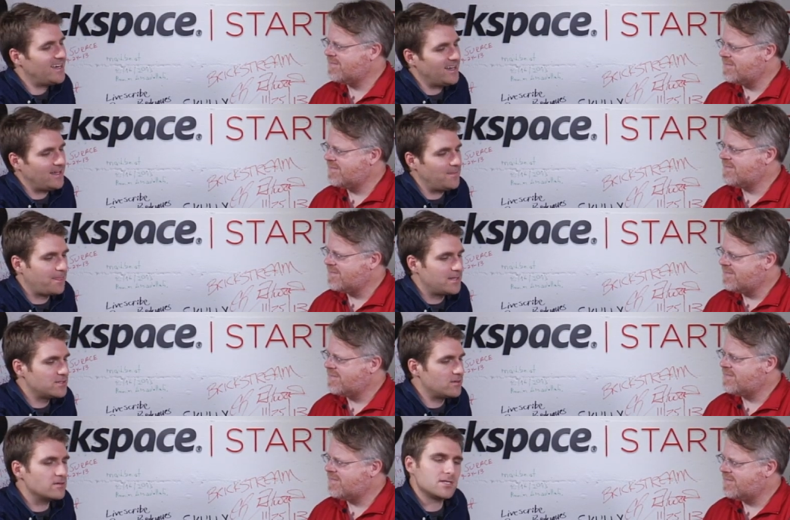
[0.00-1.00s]
Speaker 1: Um,
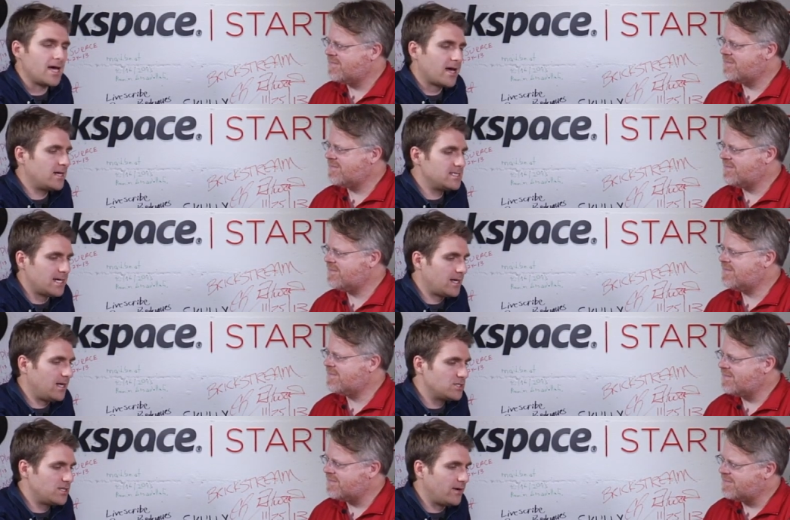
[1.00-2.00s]
so there's that kind of
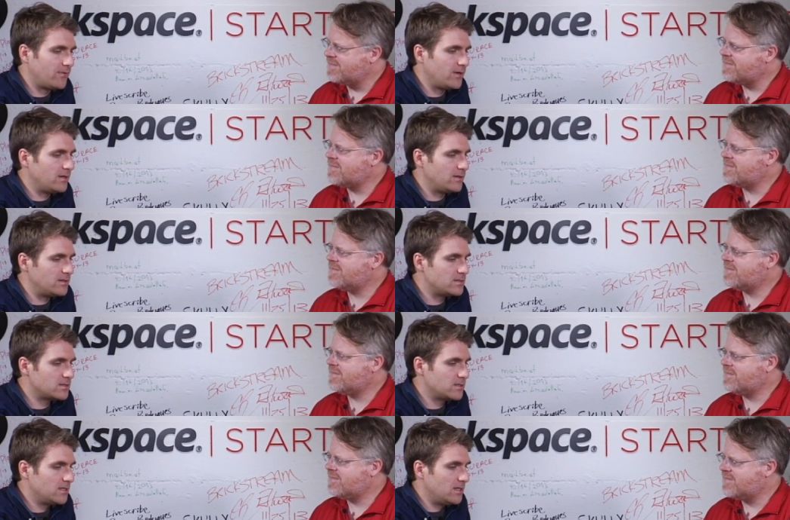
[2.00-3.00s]
technology out there, and there's
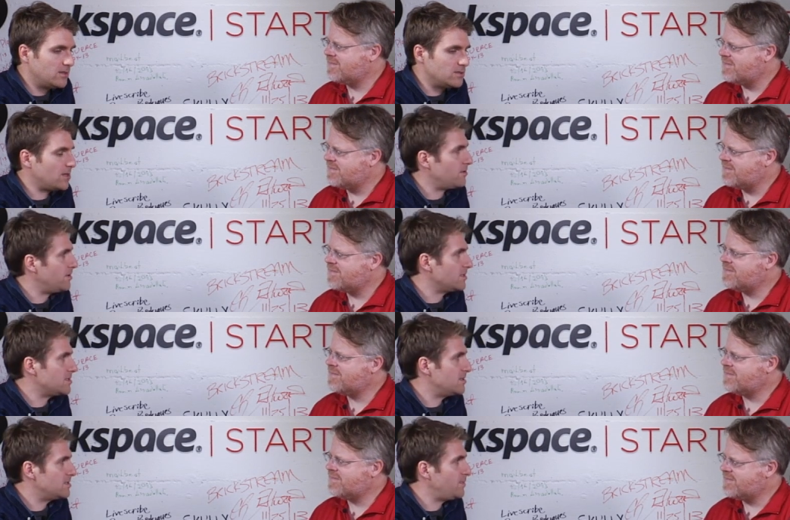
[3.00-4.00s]
there's other things
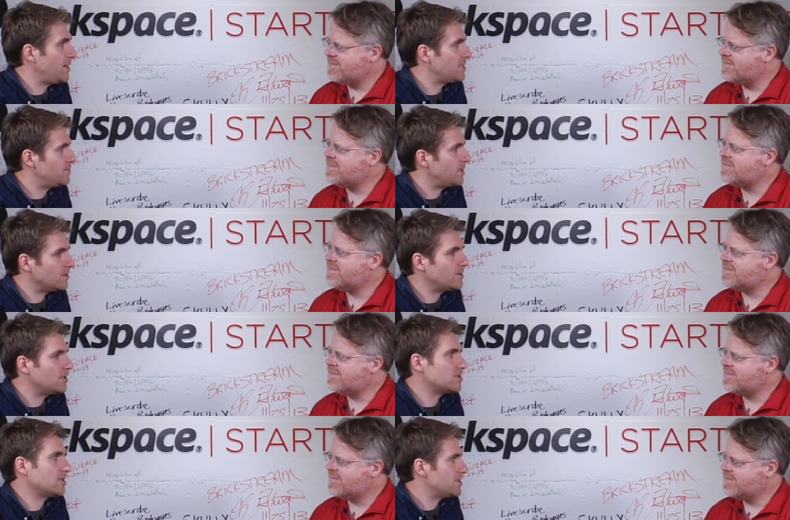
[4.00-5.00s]
in the space. But it'll be
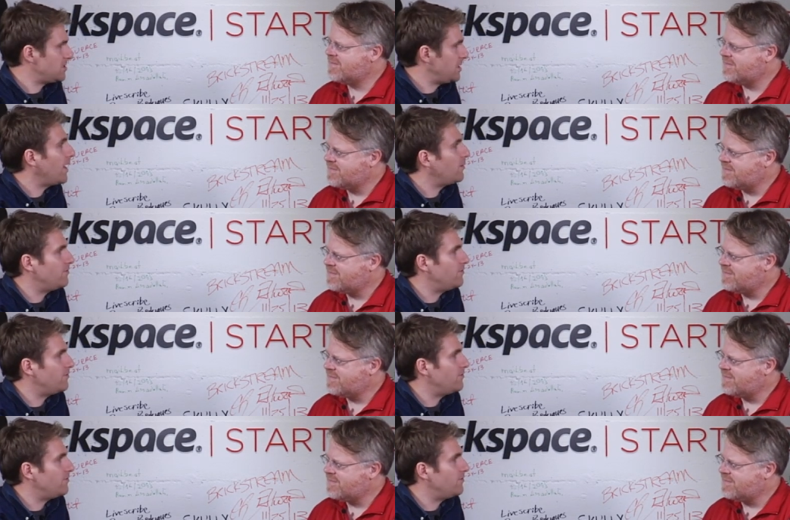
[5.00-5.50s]
interesting to see how it